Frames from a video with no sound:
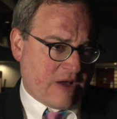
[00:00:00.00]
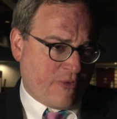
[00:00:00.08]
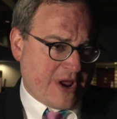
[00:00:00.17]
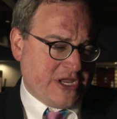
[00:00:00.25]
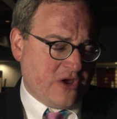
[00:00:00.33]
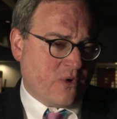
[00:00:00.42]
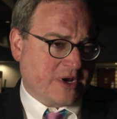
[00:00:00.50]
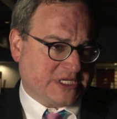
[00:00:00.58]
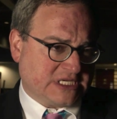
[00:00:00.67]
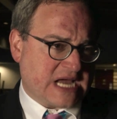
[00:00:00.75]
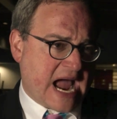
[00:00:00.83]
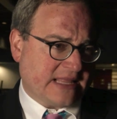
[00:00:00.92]
When you are
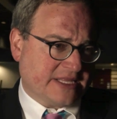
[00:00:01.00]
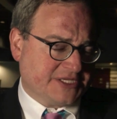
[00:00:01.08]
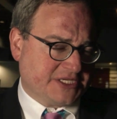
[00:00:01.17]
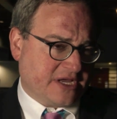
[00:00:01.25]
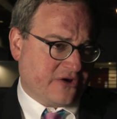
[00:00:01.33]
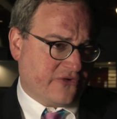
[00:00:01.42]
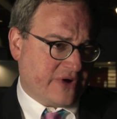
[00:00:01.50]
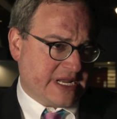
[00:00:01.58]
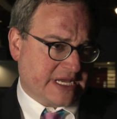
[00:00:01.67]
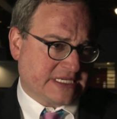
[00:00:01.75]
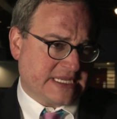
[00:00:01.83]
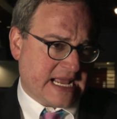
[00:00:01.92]
silencing
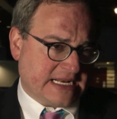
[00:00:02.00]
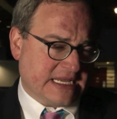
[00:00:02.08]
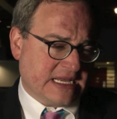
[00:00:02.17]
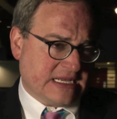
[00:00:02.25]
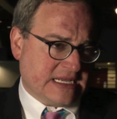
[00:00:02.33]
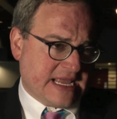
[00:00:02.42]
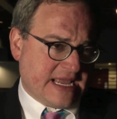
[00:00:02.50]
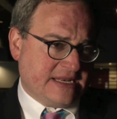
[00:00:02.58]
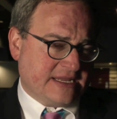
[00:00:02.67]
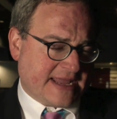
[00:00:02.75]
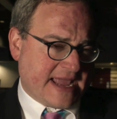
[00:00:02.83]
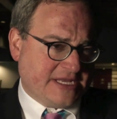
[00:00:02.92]
critics, that
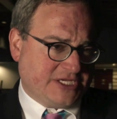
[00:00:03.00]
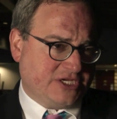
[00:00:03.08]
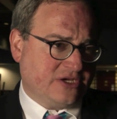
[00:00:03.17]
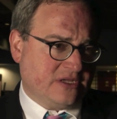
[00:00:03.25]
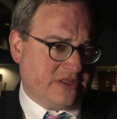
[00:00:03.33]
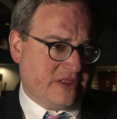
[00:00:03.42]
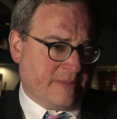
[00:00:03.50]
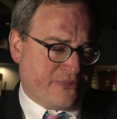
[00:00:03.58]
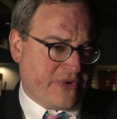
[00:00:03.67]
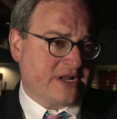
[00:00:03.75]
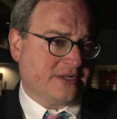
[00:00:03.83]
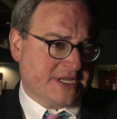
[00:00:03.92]
indicates the
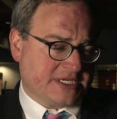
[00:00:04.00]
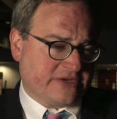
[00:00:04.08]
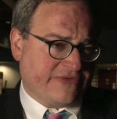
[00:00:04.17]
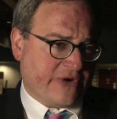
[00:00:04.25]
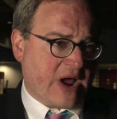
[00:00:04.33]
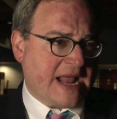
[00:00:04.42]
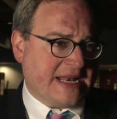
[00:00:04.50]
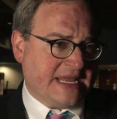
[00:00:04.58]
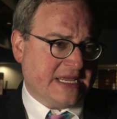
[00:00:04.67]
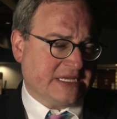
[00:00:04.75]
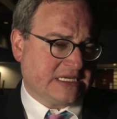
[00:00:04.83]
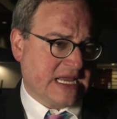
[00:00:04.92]
brittleness of your
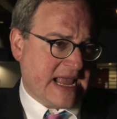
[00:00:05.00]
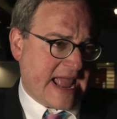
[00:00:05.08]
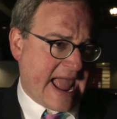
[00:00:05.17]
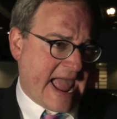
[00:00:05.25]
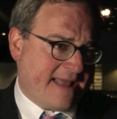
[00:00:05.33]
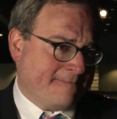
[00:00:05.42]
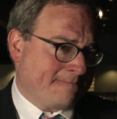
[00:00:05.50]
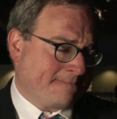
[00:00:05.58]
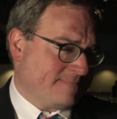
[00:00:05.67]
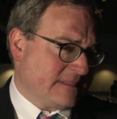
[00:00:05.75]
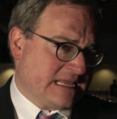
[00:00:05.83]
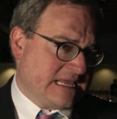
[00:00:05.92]
ideas. And
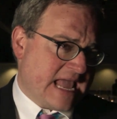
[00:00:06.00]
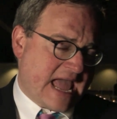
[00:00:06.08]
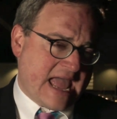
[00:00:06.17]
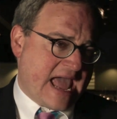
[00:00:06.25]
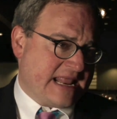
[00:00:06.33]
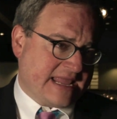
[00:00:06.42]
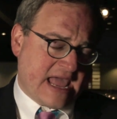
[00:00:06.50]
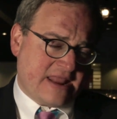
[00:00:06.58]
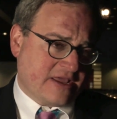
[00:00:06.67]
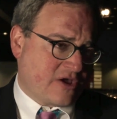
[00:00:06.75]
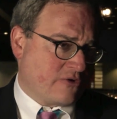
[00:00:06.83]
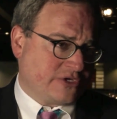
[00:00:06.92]
again,
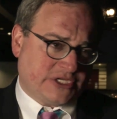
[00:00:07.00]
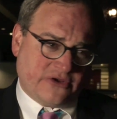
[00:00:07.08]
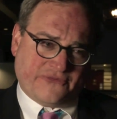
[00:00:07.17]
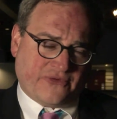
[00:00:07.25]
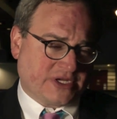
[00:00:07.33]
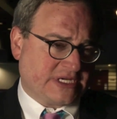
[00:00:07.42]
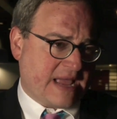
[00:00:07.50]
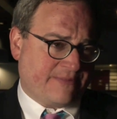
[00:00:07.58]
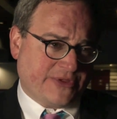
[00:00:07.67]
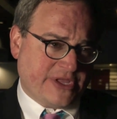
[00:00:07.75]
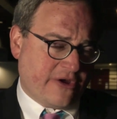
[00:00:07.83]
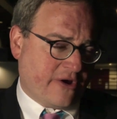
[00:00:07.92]
it goes to, for
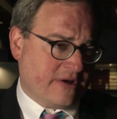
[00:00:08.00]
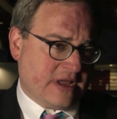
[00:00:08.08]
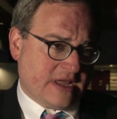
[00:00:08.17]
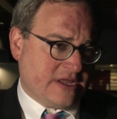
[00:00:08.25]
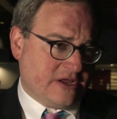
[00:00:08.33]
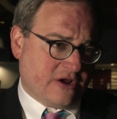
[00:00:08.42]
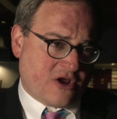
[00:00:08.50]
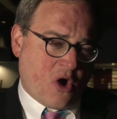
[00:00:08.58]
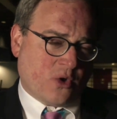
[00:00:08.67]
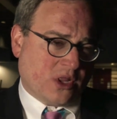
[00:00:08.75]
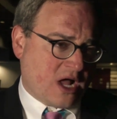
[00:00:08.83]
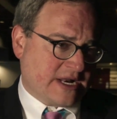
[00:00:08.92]
example, your go
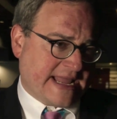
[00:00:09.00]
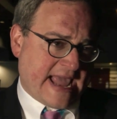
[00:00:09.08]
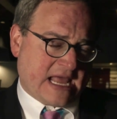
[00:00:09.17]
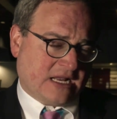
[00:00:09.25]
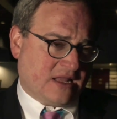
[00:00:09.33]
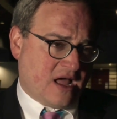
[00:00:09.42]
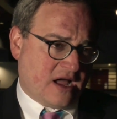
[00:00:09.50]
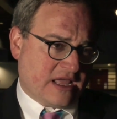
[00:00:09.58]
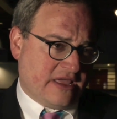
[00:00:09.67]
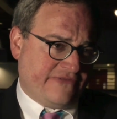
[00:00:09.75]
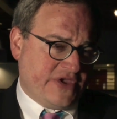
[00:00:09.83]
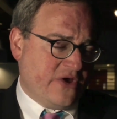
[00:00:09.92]
along to get
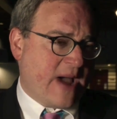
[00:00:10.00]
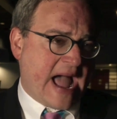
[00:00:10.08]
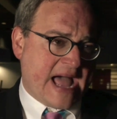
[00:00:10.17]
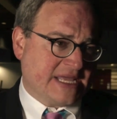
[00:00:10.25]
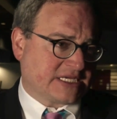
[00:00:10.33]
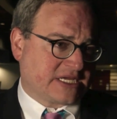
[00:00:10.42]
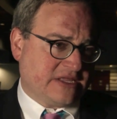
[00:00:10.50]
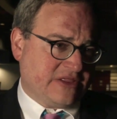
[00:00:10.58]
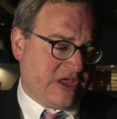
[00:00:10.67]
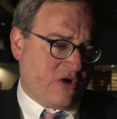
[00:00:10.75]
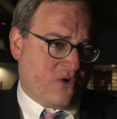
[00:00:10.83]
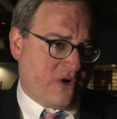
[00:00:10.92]
along. If you ask
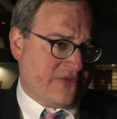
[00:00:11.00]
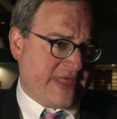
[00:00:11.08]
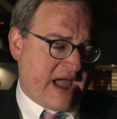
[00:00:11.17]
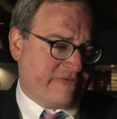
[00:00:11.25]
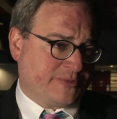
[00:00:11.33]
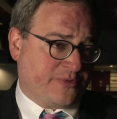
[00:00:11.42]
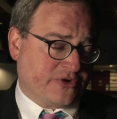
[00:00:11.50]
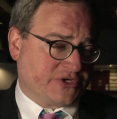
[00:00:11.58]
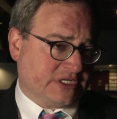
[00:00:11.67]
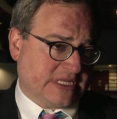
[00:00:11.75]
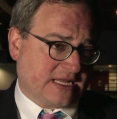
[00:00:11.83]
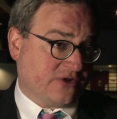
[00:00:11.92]
the average
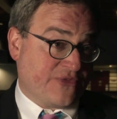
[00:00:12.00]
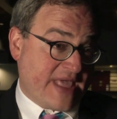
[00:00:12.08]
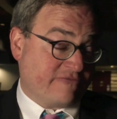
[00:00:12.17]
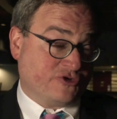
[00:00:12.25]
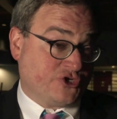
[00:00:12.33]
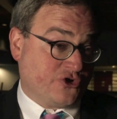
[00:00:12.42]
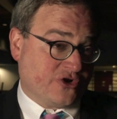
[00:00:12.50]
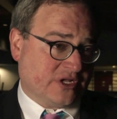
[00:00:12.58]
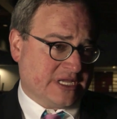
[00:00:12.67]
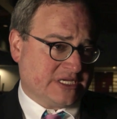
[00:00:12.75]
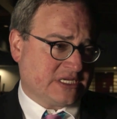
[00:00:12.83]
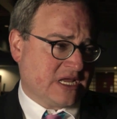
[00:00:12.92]
person, let alone the average
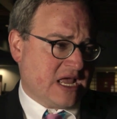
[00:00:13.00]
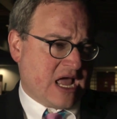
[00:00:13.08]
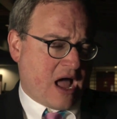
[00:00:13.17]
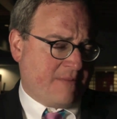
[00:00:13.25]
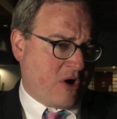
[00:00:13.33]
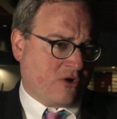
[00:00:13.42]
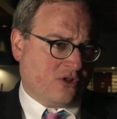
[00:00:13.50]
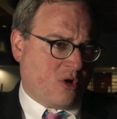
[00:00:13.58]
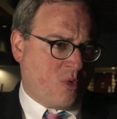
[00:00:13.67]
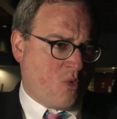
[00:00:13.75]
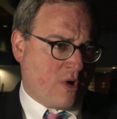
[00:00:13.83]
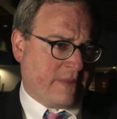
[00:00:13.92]
journalist, about
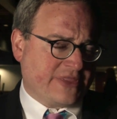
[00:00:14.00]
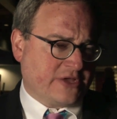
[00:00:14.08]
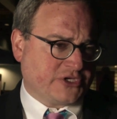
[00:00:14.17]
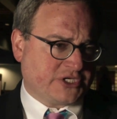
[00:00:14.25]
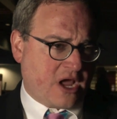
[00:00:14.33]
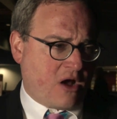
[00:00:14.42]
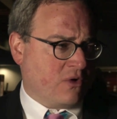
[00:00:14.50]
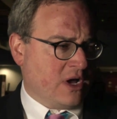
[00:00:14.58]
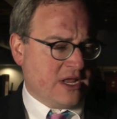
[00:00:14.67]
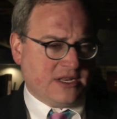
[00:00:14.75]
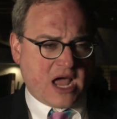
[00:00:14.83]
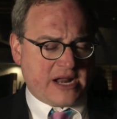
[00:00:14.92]
global warming, they'll just say, oh,
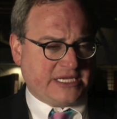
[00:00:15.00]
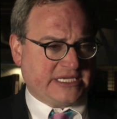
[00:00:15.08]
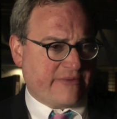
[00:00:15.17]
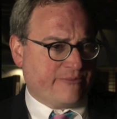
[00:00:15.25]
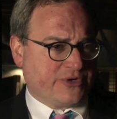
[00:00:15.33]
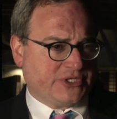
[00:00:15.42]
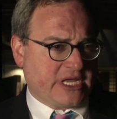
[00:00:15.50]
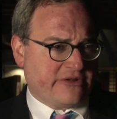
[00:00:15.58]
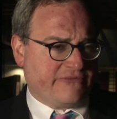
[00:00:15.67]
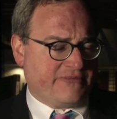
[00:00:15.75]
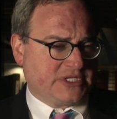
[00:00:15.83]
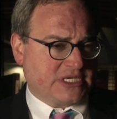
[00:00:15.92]
97%
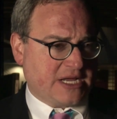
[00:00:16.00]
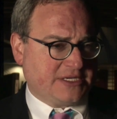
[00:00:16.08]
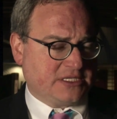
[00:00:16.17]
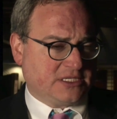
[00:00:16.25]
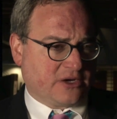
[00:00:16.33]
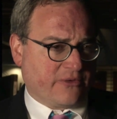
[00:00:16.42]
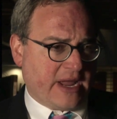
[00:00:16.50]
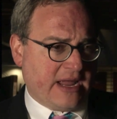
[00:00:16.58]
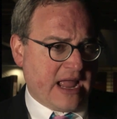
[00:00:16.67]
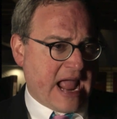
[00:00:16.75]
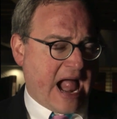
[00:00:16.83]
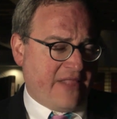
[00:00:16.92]
of scientists agree.
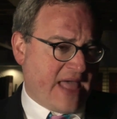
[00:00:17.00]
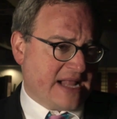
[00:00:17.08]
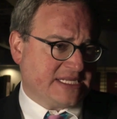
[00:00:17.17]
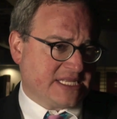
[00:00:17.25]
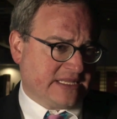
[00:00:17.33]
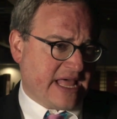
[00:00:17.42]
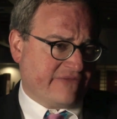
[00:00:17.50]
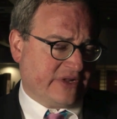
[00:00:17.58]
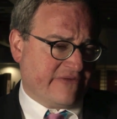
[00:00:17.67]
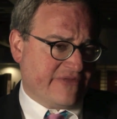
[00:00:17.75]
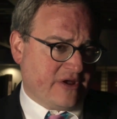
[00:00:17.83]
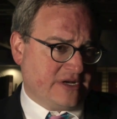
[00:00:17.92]
And that's the
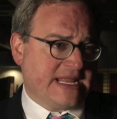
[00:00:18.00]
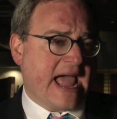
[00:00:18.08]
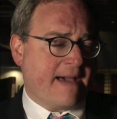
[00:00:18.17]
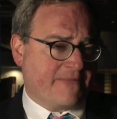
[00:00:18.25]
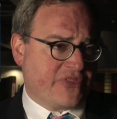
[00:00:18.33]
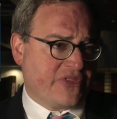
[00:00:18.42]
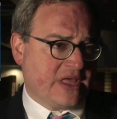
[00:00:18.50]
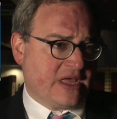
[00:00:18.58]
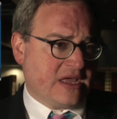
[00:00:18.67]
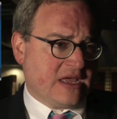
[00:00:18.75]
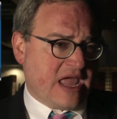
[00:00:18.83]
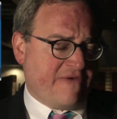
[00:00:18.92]
level of their depth.
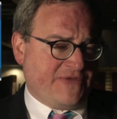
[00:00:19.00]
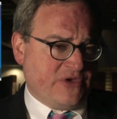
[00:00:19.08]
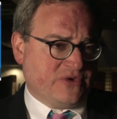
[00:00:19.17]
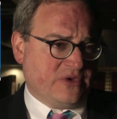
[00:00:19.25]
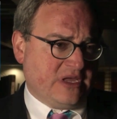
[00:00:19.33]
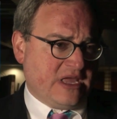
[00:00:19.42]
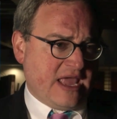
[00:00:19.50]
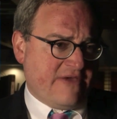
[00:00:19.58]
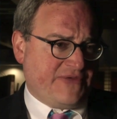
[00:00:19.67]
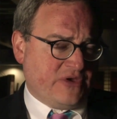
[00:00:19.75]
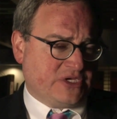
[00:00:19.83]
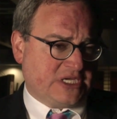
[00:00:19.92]
If
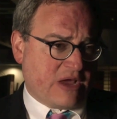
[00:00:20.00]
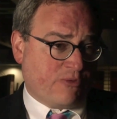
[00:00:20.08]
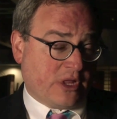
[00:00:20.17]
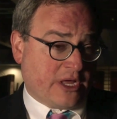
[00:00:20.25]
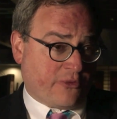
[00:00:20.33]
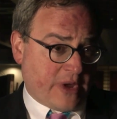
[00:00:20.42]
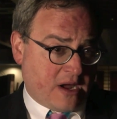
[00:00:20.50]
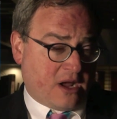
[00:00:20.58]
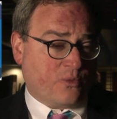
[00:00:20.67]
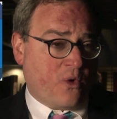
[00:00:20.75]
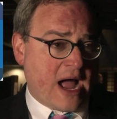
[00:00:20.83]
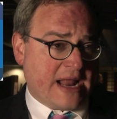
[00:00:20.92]
you say, well, agree
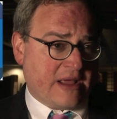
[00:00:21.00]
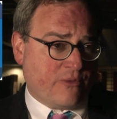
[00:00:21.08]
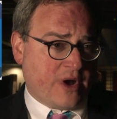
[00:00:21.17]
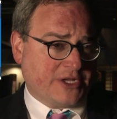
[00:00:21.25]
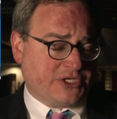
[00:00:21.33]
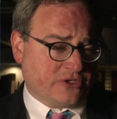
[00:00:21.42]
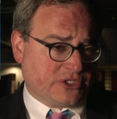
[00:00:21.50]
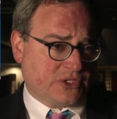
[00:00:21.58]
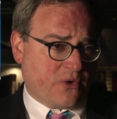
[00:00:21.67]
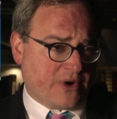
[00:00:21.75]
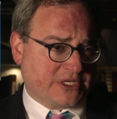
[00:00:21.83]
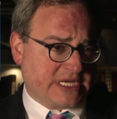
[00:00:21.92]
on what, and what's your
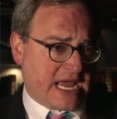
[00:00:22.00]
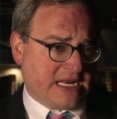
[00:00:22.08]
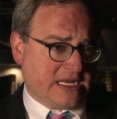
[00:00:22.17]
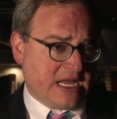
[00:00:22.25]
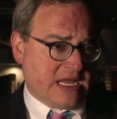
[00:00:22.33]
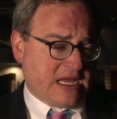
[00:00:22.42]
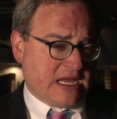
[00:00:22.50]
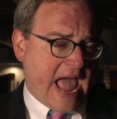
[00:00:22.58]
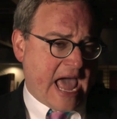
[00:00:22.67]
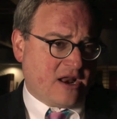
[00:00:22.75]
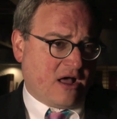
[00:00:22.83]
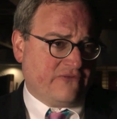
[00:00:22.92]
source, and
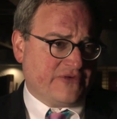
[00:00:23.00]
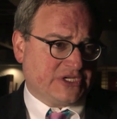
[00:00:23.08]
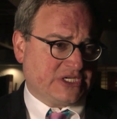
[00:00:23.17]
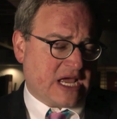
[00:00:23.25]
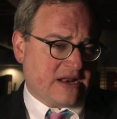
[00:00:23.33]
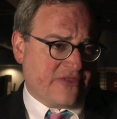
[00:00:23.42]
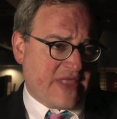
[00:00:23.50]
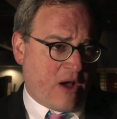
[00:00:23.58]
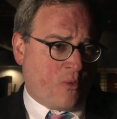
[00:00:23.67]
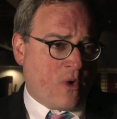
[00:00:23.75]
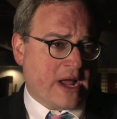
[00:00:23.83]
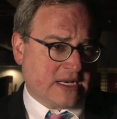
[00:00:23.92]
all of a sudden
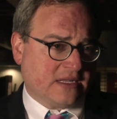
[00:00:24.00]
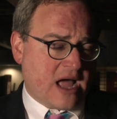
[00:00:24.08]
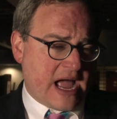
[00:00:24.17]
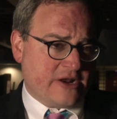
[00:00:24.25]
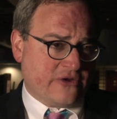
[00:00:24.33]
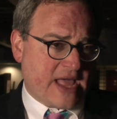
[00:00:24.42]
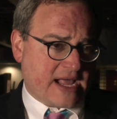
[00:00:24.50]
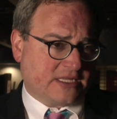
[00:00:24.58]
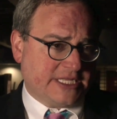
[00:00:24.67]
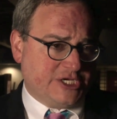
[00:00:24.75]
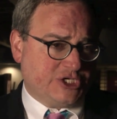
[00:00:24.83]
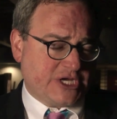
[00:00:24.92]
that one-liner, that
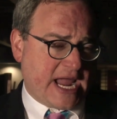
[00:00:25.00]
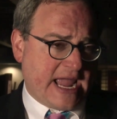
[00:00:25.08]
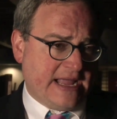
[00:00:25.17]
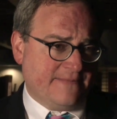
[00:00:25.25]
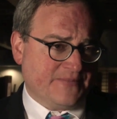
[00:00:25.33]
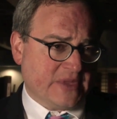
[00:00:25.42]
cliche,